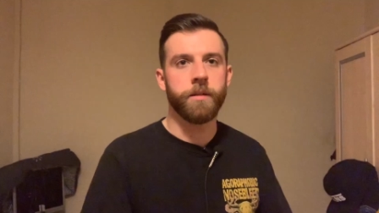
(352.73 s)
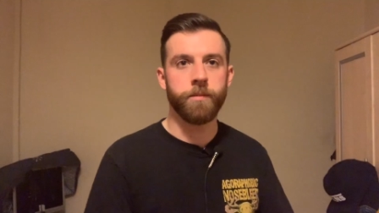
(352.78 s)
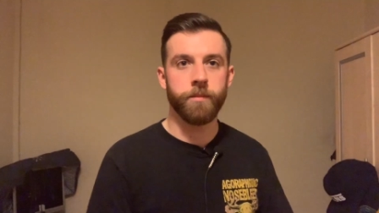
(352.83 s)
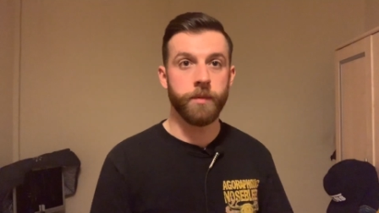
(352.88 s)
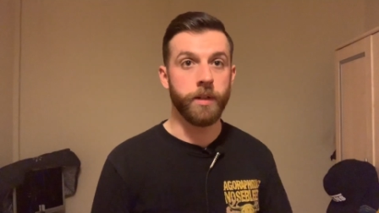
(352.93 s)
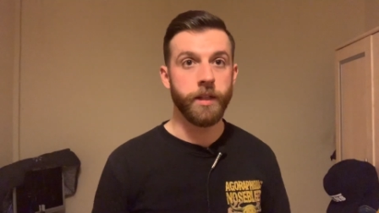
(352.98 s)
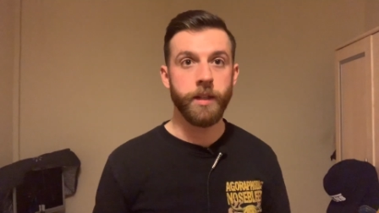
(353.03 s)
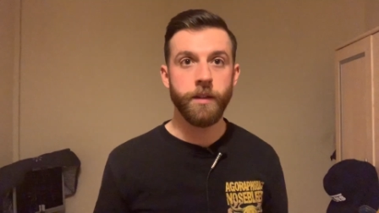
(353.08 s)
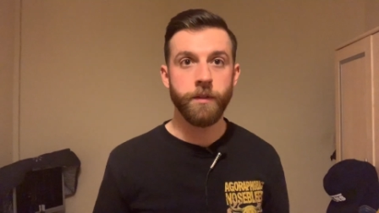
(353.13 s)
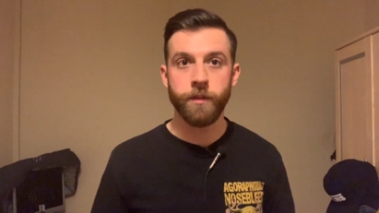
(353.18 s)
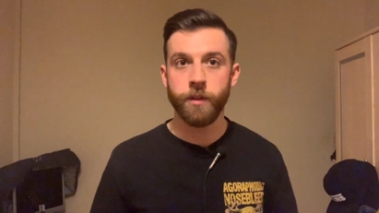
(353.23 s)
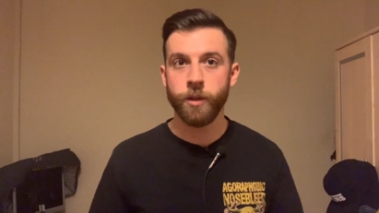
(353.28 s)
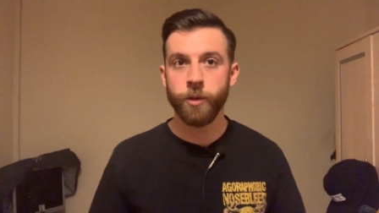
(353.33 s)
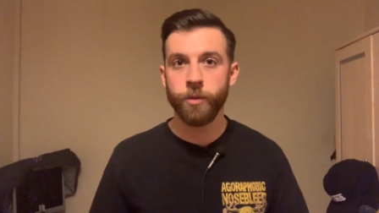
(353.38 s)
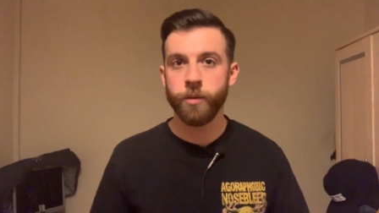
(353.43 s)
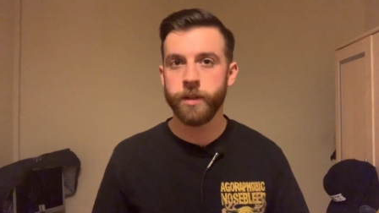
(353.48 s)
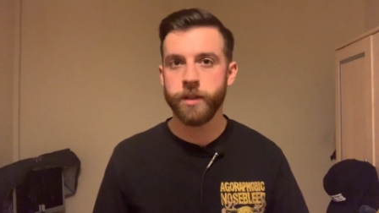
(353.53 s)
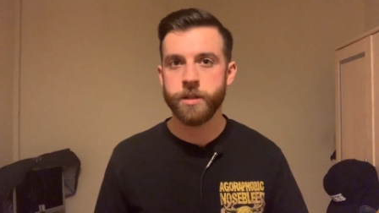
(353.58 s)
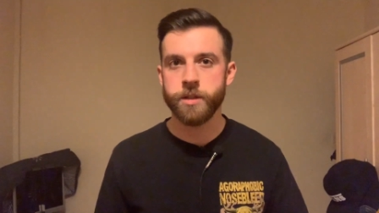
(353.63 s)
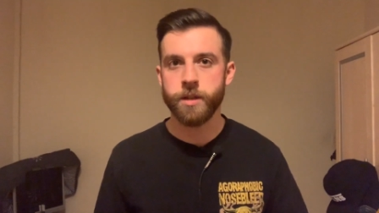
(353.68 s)
leave you
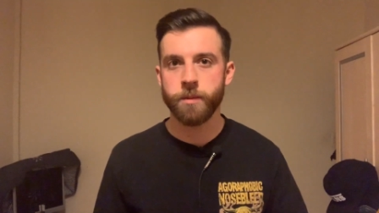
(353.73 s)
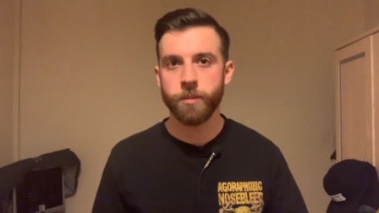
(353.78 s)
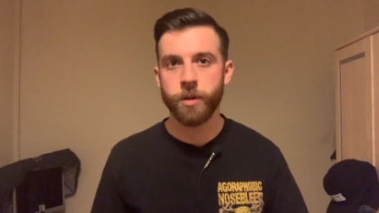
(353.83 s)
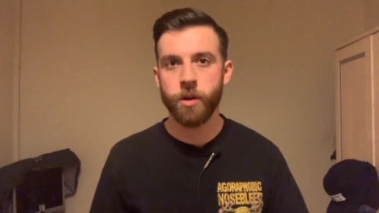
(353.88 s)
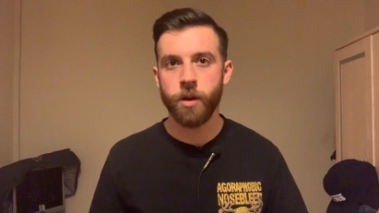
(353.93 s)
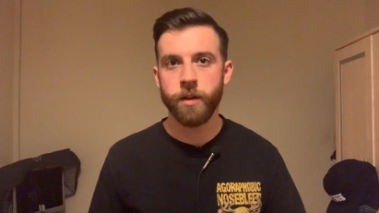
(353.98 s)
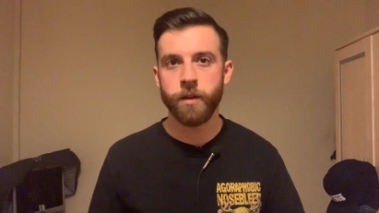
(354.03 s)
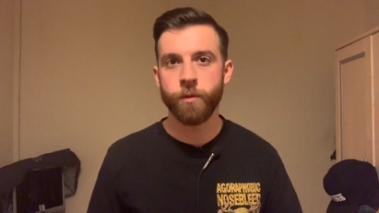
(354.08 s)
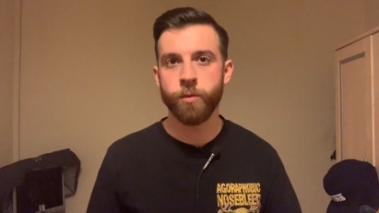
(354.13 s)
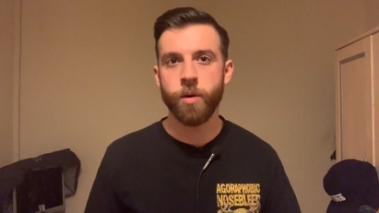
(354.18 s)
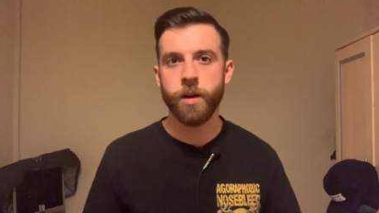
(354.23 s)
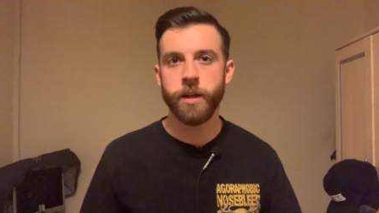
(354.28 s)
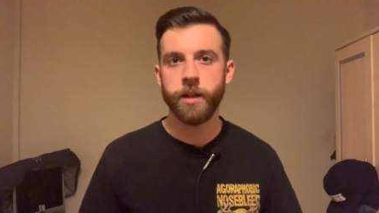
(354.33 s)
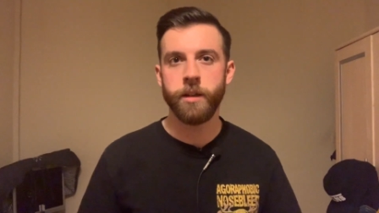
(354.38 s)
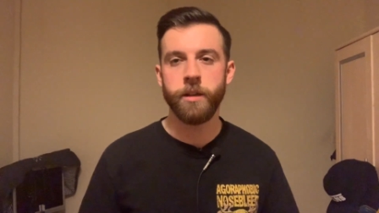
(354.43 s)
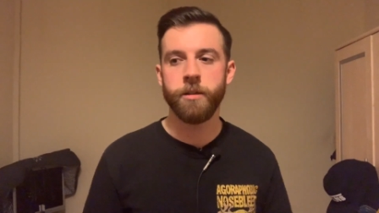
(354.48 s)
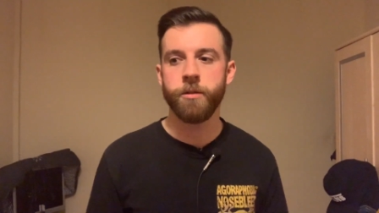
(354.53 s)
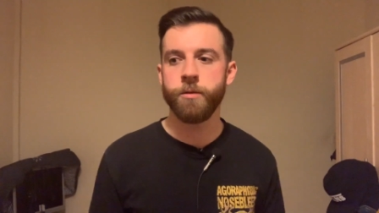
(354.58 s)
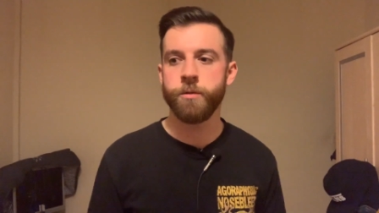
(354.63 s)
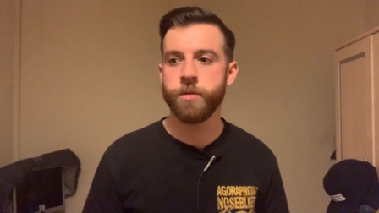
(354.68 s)
in some kind of way,
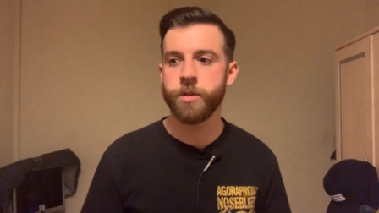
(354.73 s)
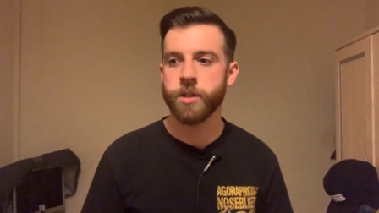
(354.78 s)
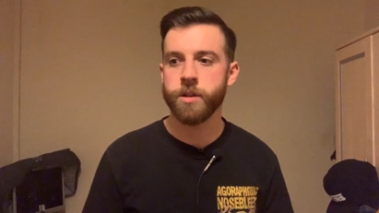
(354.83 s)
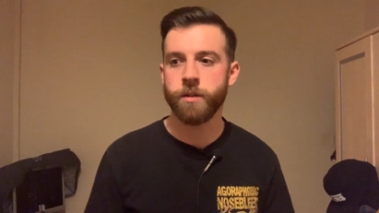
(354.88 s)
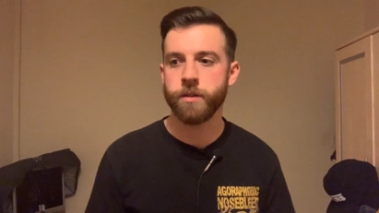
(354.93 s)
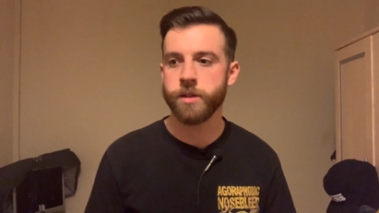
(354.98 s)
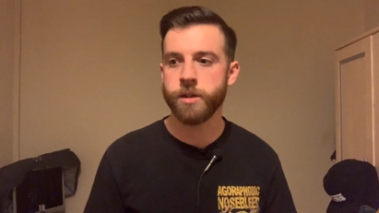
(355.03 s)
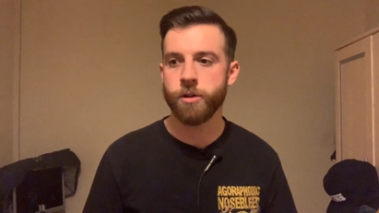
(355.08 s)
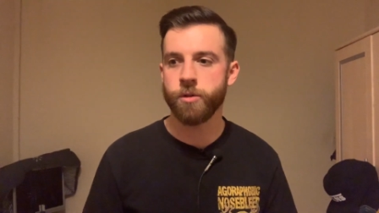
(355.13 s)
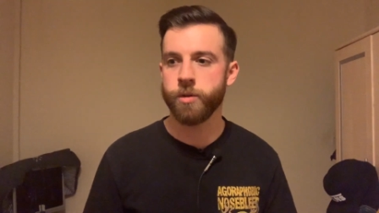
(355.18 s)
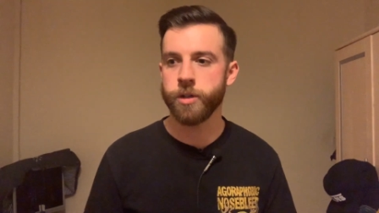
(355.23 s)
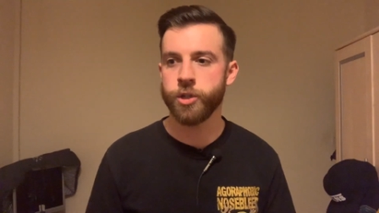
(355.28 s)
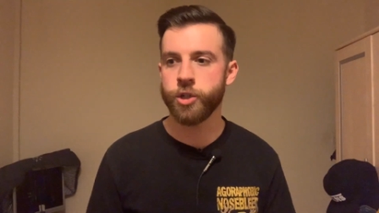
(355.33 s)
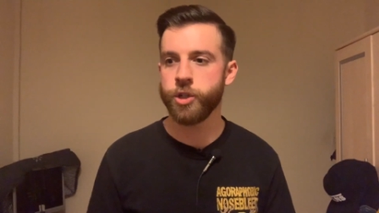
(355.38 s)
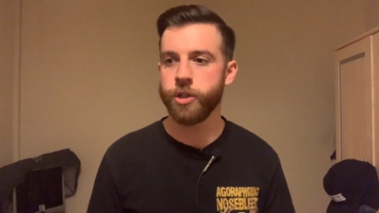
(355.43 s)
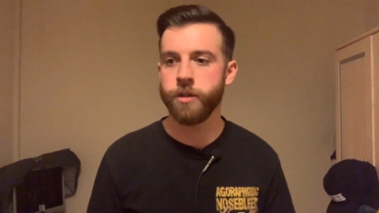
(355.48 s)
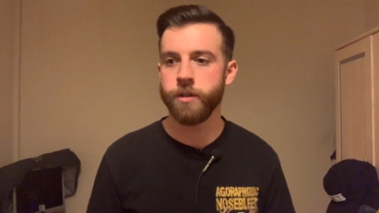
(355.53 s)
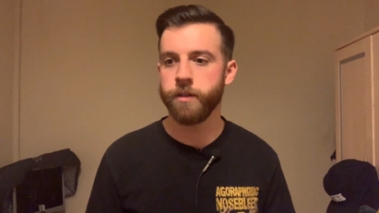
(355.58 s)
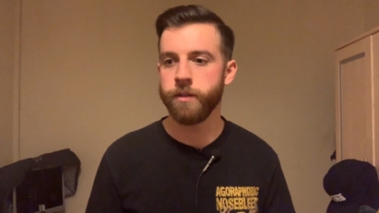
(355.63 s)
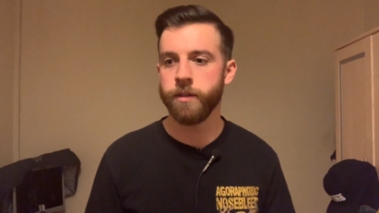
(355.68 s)
you start to
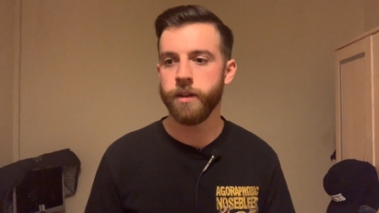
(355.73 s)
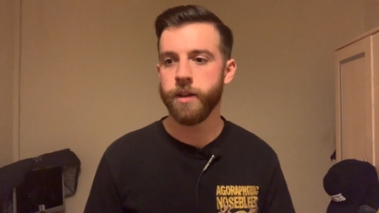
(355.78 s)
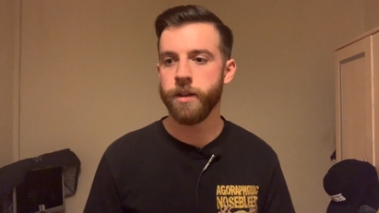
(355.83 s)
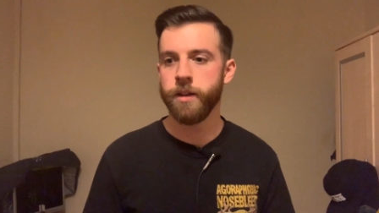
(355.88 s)
question,